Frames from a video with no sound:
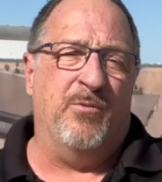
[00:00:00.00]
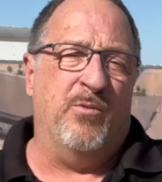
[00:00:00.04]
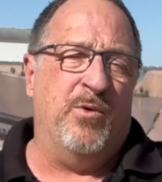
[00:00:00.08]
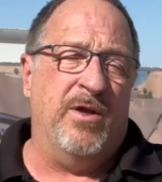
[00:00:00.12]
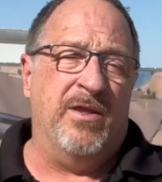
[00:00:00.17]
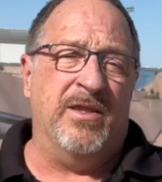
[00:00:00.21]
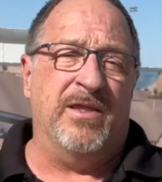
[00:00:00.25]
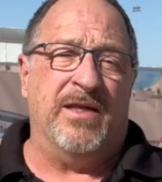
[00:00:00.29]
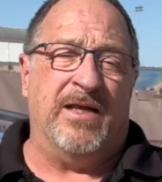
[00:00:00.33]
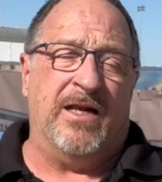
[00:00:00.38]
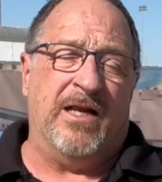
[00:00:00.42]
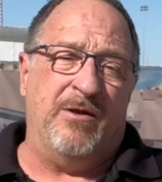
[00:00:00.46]

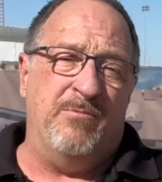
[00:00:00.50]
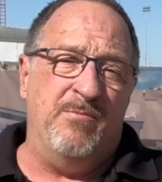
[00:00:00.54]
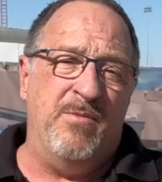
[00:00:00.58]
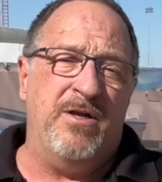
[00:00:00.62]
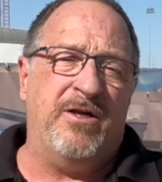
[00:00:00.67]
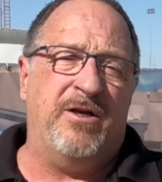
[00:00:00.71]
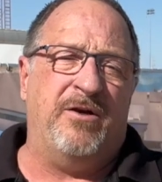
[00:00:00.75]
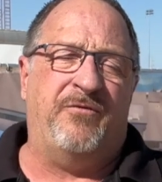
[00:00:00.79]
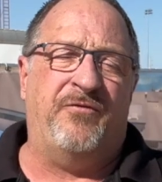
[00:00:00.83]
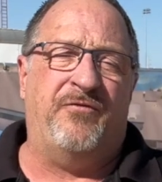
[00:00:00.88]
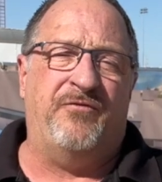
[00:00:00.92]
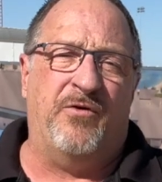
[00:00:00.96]
with an
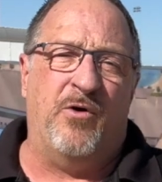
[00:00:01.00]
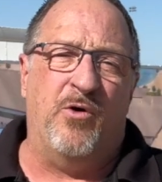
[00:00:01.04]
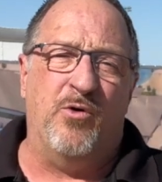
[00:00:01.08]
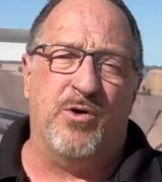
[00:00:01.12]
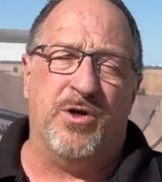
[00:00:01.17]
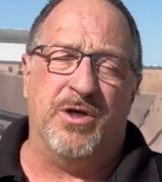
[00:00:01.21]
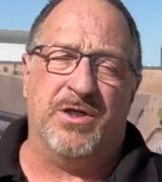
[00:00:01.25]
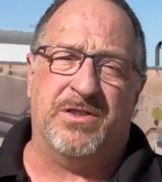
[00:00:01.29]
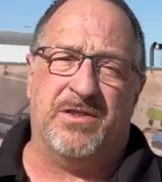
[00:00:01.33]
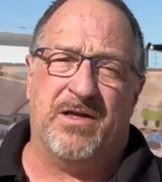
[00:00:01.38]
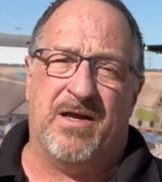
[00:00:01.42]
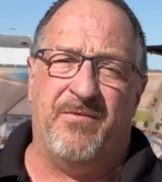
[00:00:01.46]
admitted
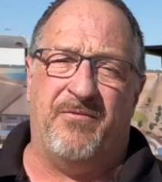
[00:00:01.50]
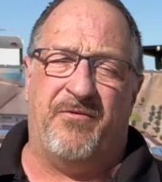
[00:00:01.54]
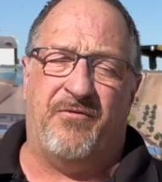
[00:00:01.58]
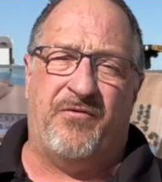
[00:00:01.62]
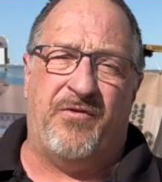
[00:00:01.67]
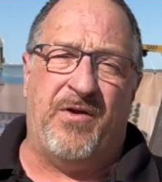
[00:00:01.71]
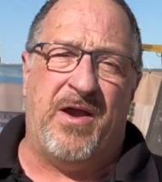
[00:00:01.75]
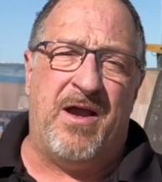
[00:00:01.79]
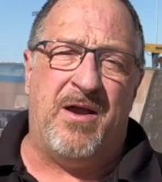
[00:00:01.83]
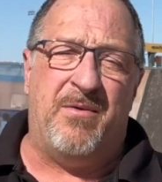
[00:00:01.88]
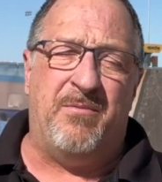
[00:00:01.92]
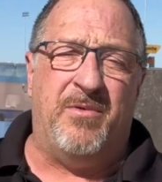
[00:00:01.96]
focus on
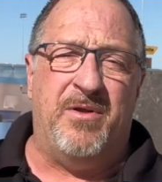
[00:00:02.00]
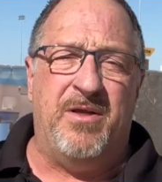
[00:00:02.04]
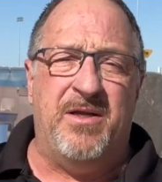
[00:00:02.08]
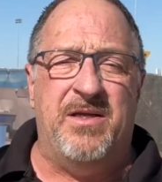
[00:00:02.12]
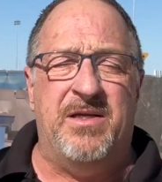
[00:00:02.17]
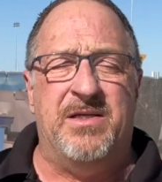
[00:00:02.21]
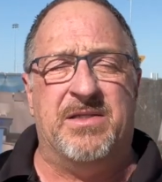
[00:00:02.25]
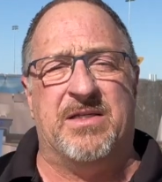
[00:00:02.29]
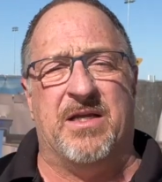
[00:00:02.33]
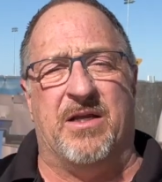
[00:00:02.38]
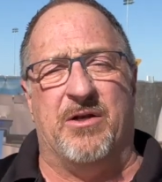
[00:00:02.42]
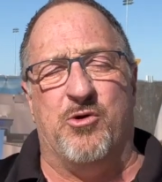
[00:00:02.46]

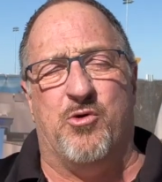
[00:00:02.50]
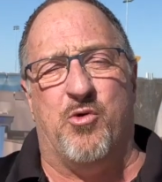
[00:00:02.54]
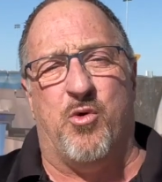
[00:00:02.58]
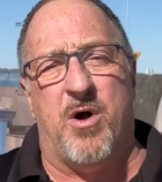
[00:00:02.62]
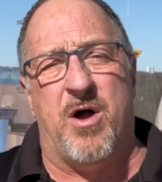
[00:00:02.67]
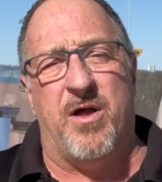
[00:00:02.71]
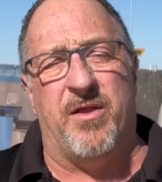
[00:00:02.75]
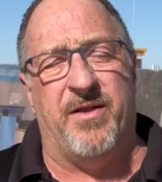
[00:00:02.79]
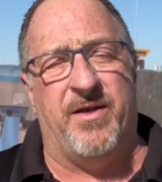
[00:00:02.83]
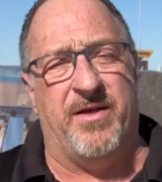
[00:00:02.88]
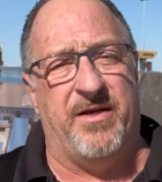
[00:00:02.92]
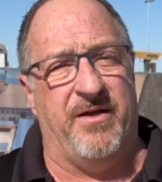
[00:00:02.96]
families and
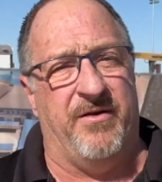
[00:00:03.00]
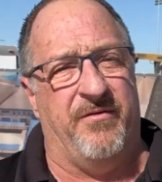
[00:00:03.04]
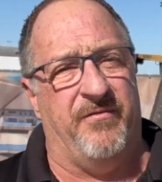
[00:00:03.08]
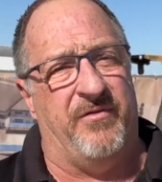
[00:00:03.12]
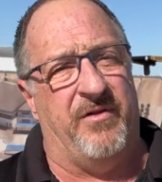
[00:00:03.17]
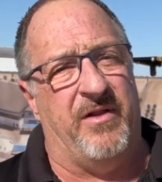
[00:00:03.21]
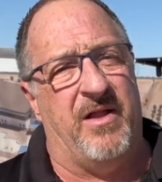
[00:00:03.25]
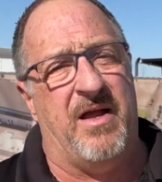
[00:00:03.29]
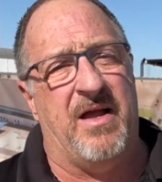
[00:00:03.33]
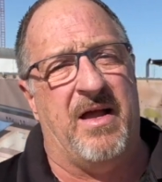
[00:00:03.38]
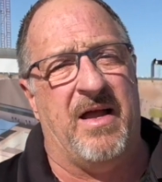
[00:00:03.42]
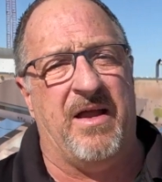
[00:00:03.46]
quality of
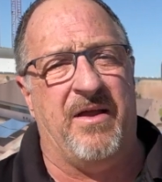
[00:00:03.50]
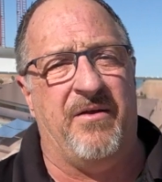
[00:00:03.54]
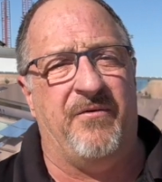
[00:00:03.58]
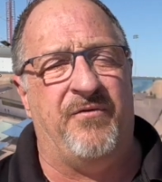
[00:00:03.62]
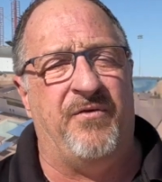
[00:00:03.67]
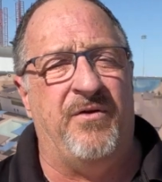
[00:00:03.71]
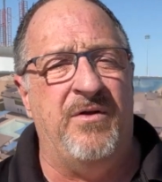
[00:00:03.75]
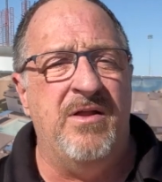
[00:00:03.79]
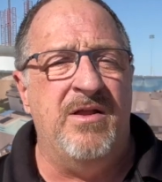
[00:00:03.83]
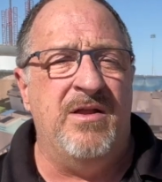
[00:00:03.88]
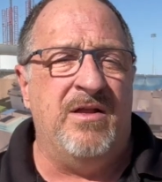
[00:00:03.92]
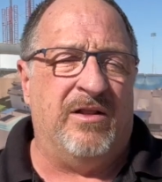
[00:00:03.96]

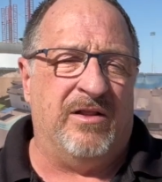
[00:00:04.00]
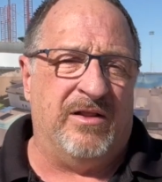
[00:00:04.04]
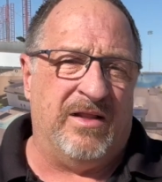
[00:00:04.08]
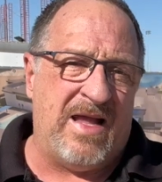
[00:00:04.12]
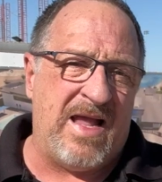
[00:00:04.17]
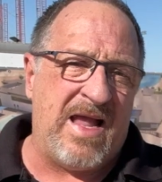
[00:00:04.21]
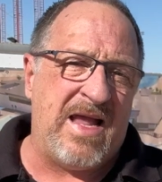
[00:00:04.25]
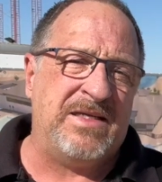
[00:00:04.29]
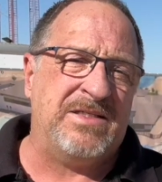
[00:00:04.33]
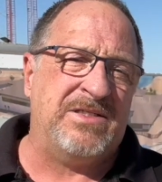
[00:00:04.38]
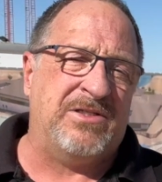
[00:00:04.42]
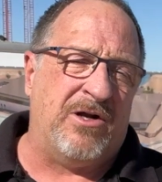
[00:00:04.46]
life,
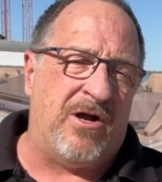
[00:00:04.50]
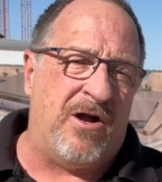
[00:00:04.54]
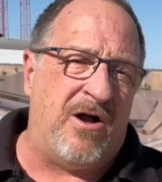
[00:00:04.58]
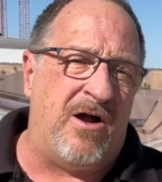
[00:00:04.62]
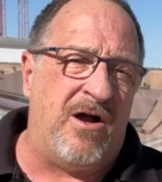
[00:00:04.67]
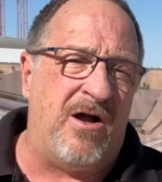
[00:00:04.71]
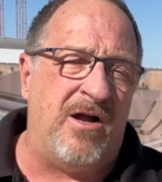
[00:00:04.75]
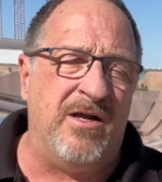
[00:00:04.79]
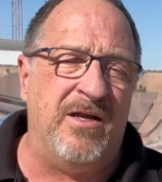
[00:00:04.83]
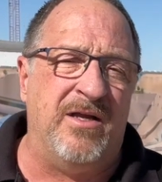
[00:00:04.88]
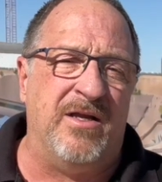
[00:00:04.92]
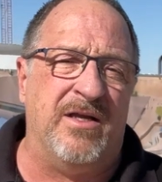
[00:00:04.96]
last
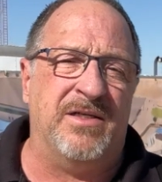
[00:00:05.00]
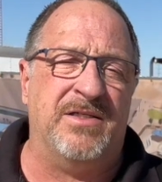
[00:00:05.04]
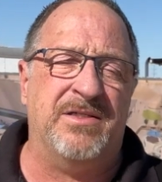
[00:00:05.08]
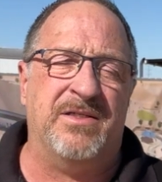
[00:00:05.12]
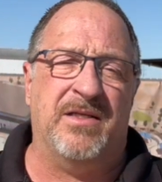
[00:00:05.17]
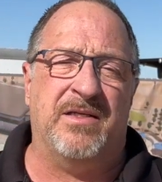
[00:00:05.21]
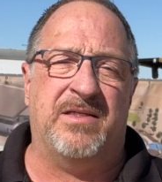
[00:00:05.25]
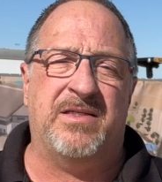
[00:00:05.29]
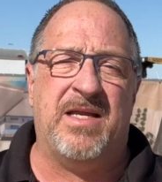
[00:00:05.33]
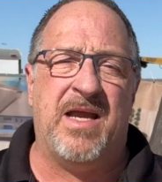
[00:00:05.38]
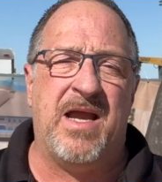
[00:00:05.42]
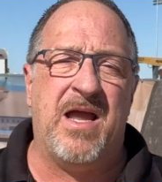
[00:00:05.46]
August
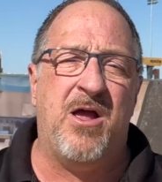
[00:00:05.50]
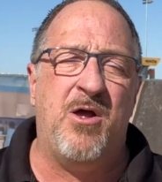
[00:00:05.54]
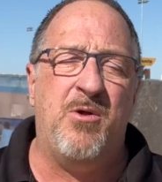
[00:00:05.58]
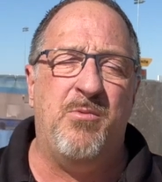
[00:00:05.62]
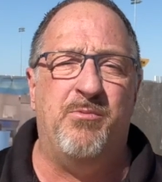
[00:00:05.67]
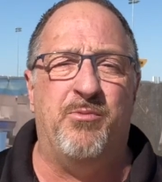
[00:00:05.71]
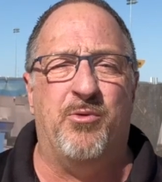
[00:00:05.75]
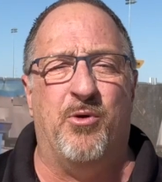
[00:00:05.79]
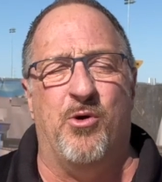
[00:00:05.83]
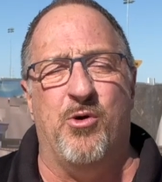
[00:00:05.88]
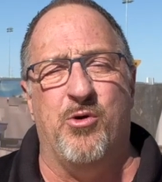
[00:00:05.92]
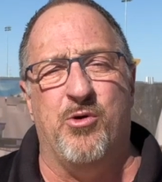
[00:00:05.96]
the
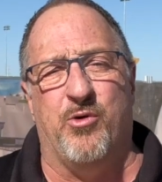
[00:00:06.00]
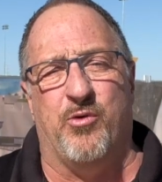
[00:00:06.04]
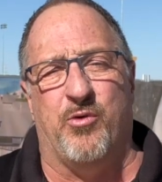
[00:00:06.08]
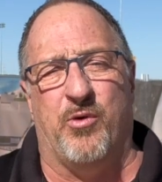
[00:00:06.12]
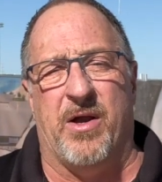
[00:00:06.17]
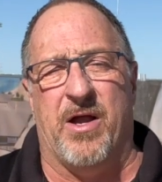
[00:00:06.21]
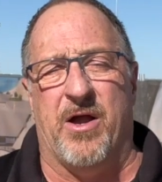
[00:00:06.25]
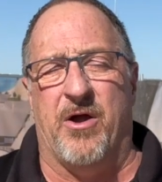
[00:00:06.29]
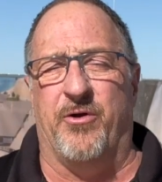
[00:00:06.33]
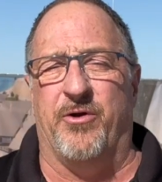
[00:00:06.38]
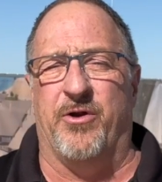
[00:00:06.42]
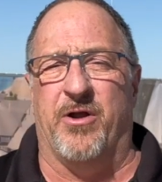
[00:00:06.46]
town broke
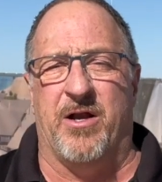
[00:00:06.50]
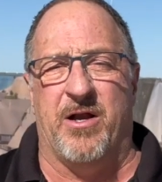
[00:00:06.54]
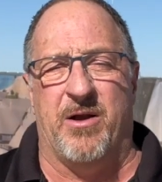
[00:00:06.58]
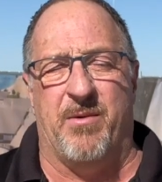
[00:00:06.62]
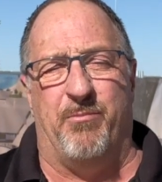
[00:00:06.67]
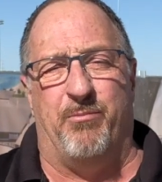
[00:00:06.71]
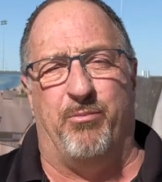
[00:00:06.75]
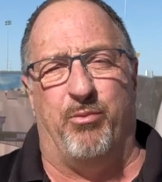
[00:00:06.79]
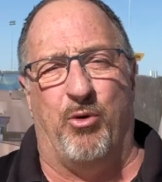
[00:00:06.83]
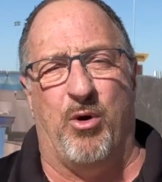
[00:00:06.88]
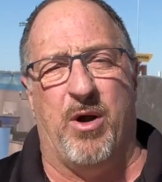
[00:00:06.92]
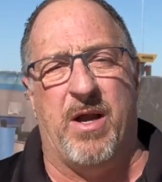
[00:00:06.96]
ground on a
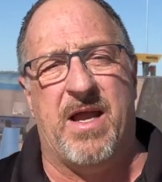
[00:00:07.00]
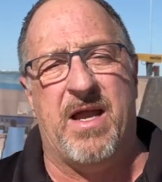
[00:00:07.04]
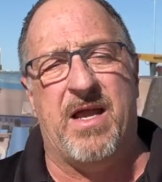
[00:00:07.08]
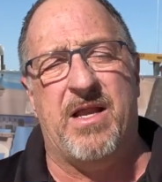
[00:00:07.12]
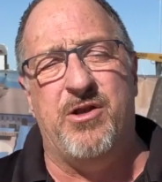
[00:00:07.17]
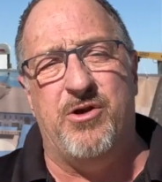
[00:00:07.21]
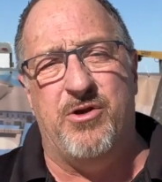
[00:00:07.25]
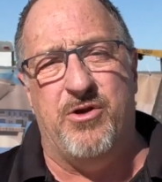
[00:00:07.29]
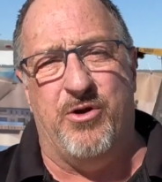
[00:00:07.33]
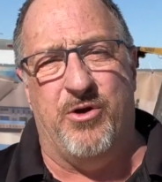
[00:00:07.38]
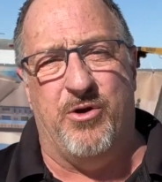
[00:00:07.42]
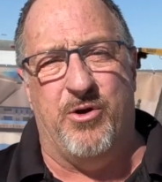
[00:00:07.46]

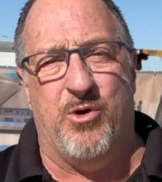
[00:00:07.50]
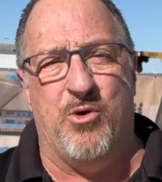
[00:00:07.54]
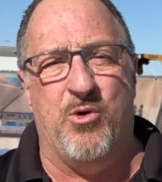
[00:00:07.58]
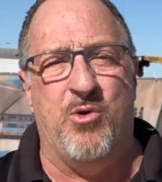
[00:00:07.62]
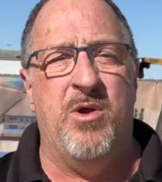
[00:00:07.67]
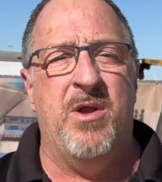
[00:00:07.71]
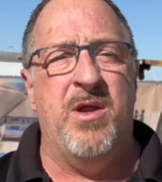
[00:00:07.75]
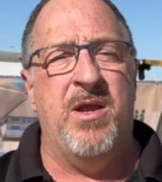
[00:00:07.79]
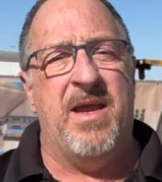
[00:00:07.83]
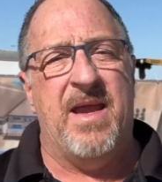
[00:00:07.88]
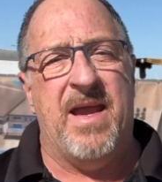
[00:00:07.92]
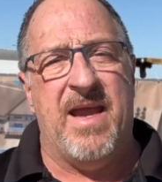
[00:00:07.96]
brand new
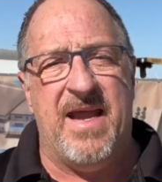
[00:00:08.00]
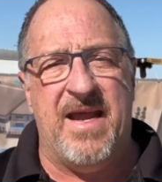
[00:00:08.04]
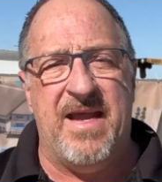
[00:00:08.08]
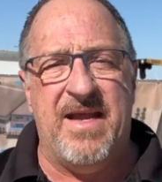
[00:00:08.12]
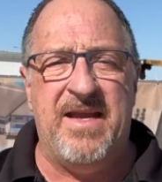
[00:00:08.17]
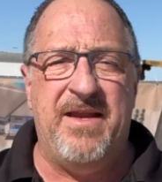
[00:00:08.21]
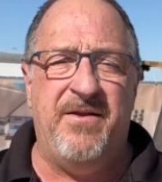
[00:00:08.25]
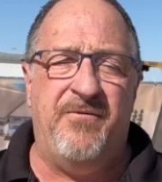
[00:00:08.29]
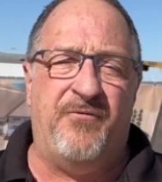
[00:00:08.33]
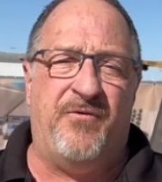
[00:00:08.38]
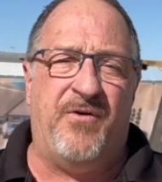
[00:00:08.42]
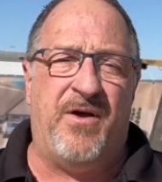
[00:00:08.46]

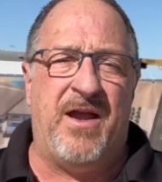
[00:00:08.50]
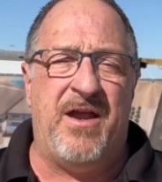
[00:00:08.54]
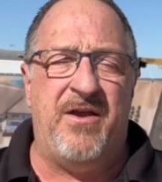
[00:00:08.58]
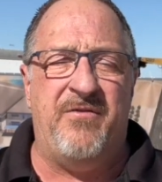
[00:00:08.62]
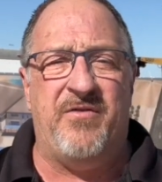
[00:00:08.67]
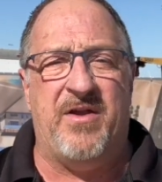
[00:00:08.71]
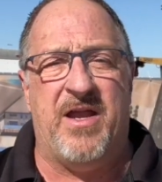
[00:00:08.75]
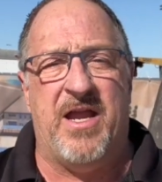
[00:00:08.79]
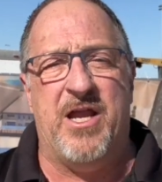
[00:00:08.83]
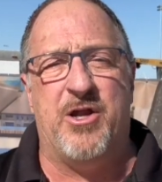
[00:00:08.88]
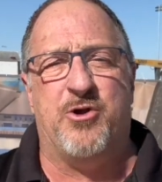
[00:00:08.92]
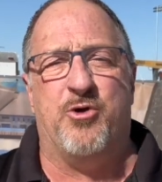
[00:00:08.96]

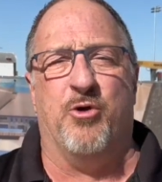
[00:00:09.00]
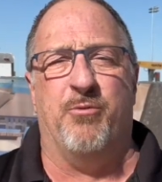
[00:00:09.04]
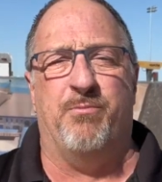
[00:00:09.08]
85-acre